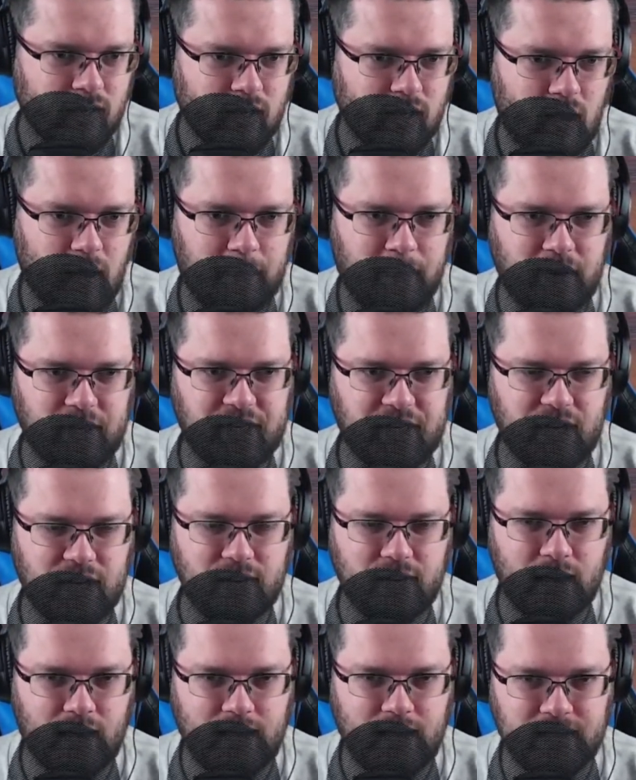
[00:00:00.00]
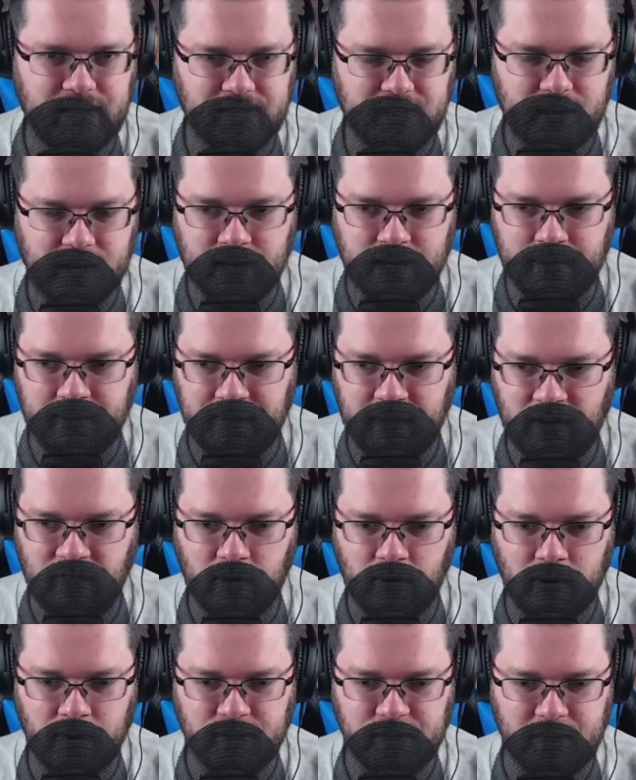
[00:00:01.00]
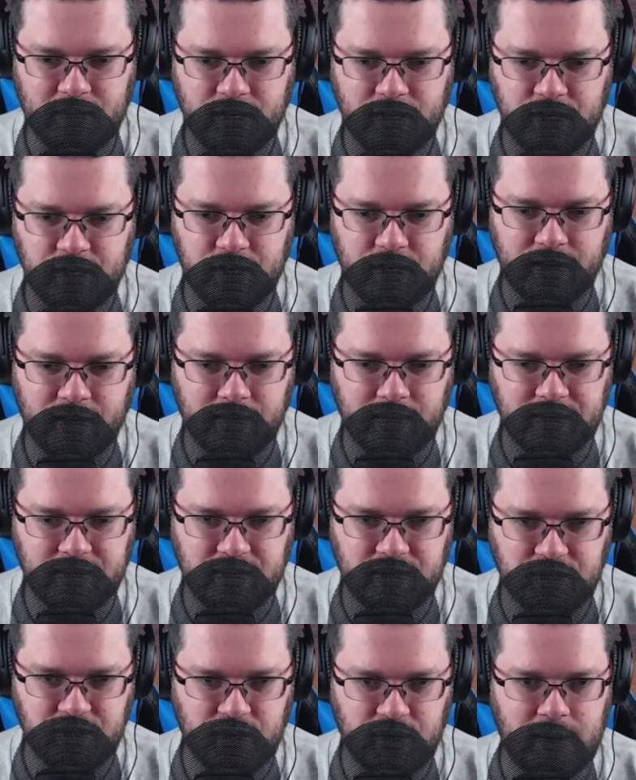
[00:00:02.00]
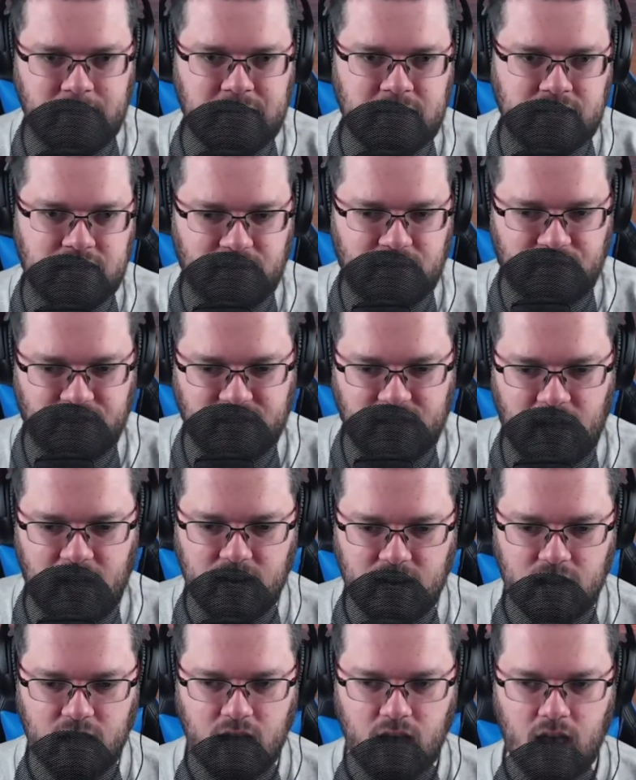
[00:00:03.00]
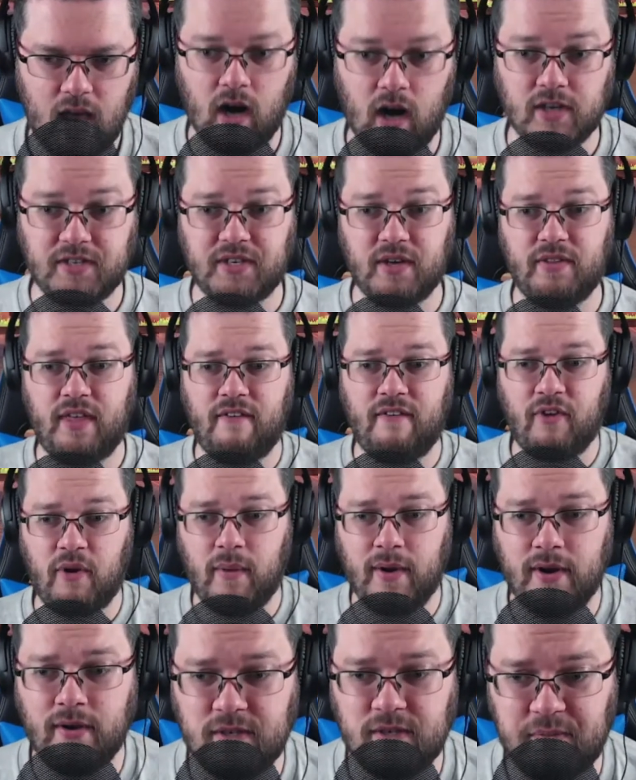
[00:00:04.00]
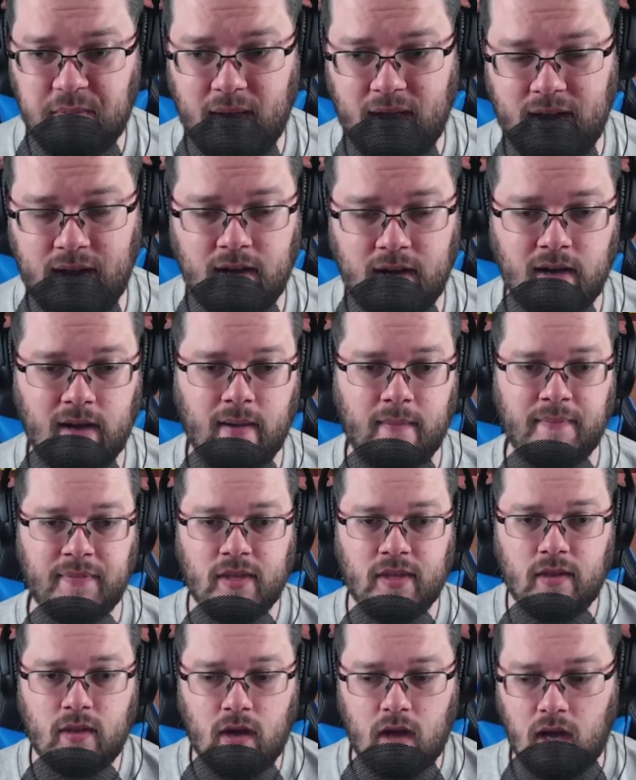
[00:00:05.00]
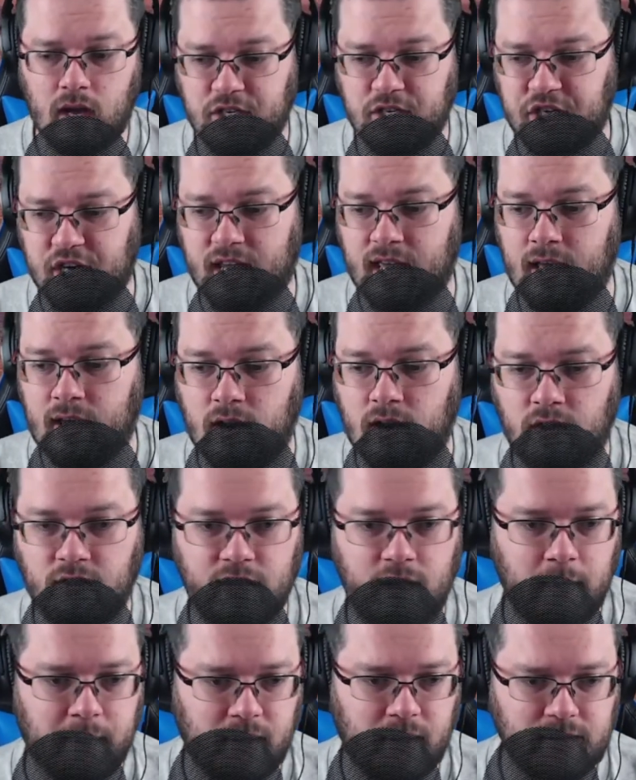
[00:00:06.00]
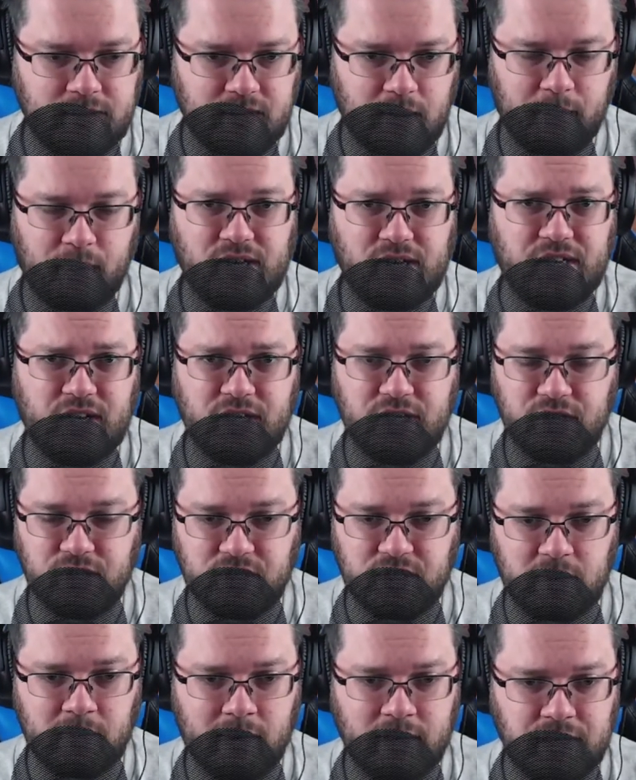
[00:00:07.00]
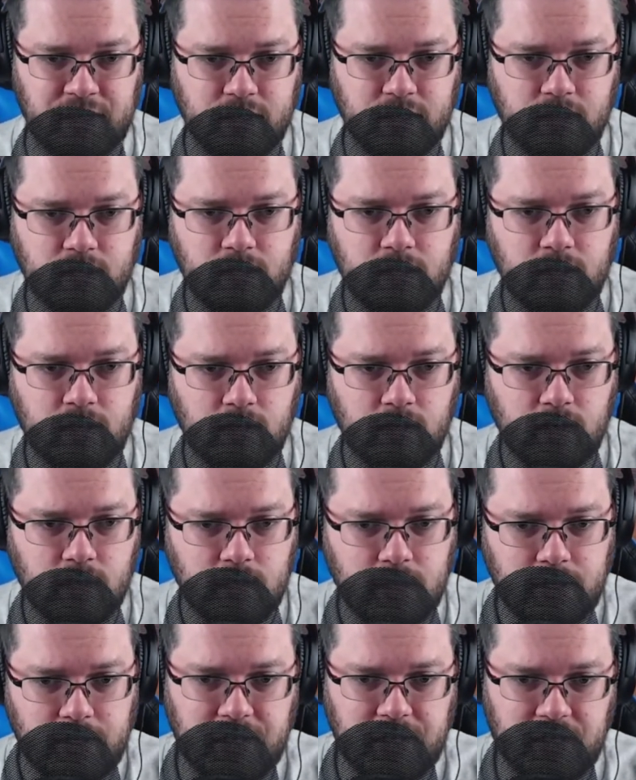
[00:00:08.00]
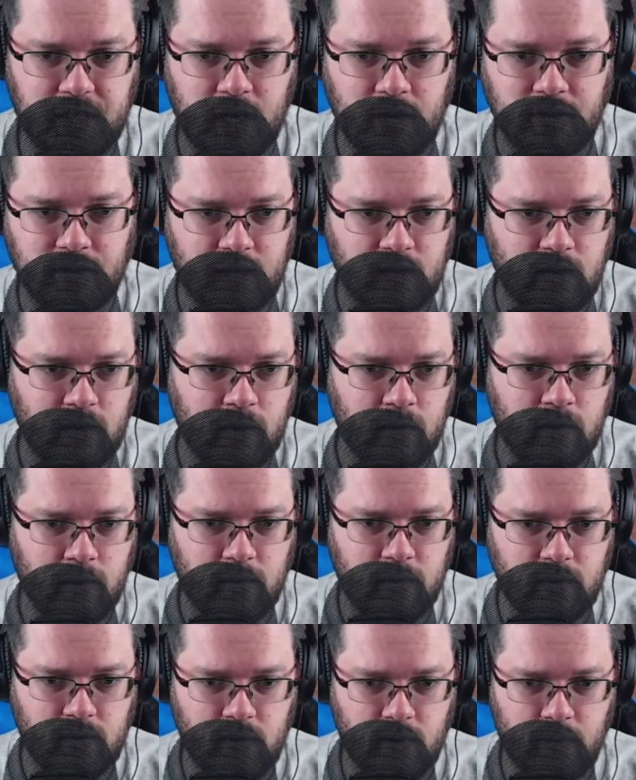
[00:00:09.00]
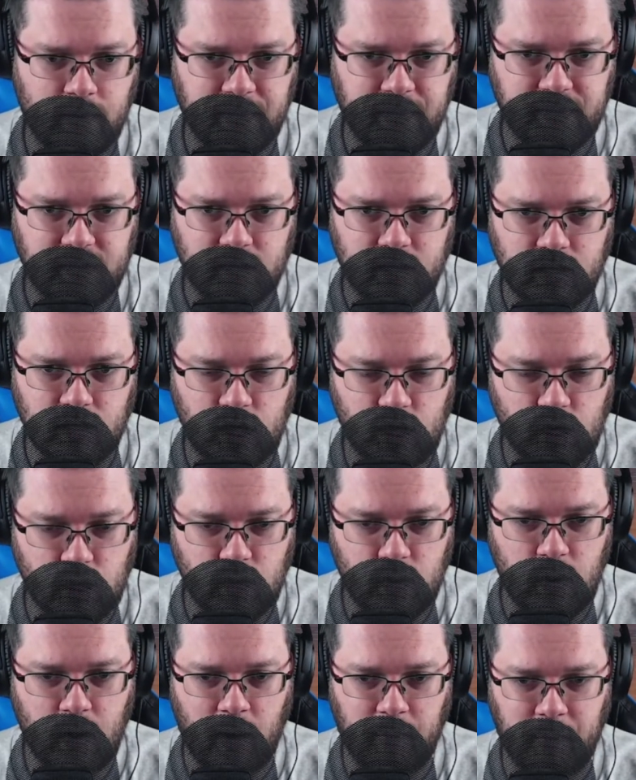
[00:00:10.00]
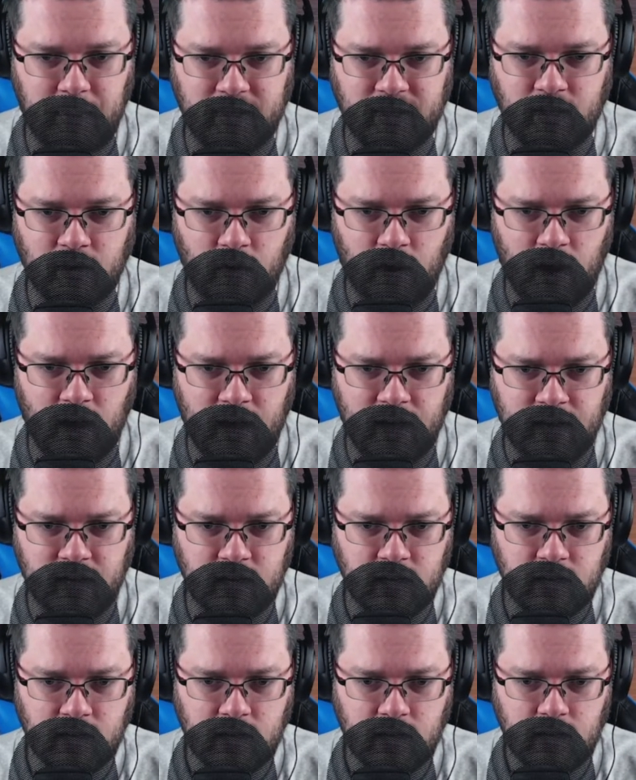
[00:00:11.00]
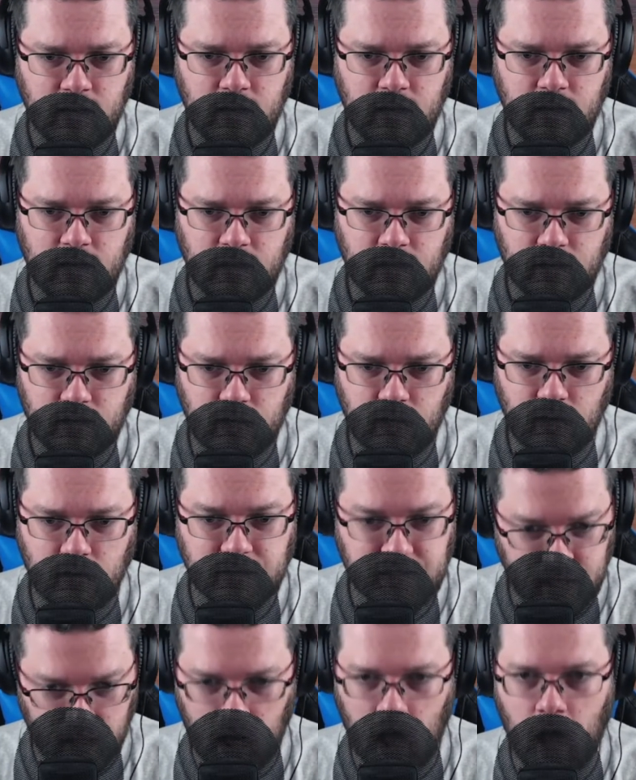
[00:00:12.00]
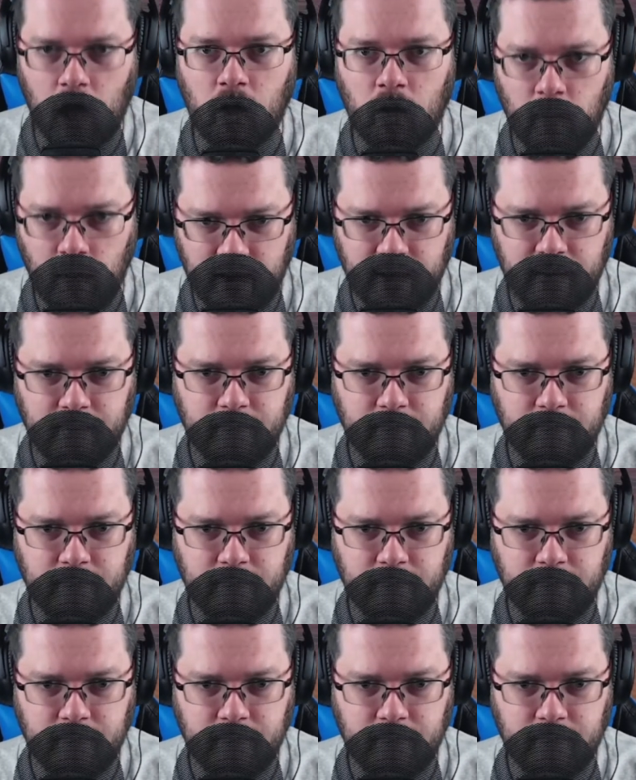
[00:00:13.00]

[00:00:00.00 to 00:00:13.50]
I appreciate you guys, everyone who's been showing up to streams and stuff like that. And also everyone who's been checking out all the uploads. I appreciate you so much. Just know that you helping the grind goes a long way.